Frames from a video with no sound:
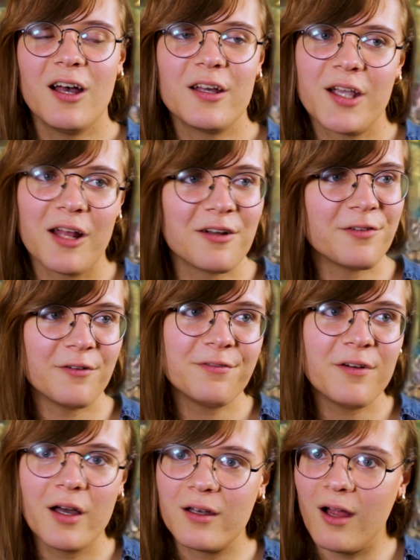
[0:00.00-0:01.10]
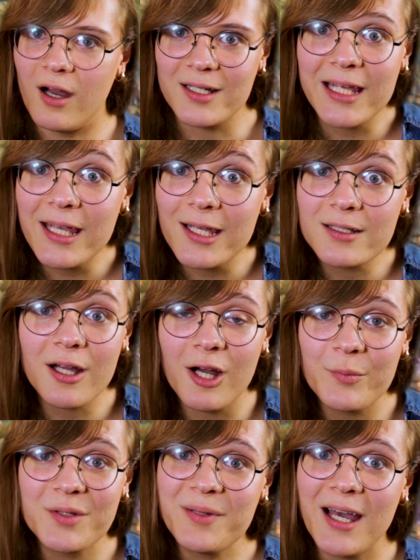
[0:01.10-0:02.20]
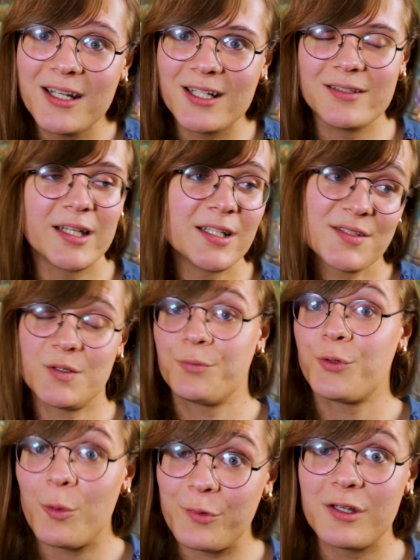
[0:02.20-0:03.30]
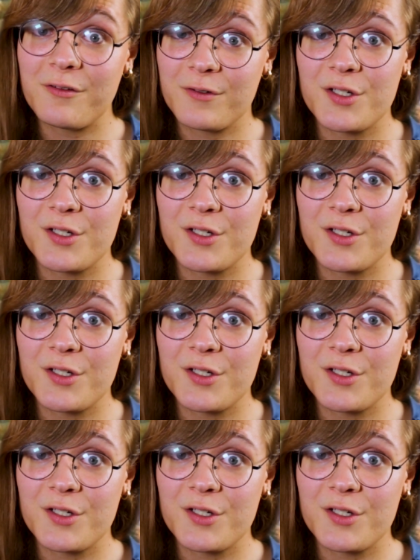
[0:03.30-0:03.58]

a kind of a fun arcade carpet pattern that is appropriate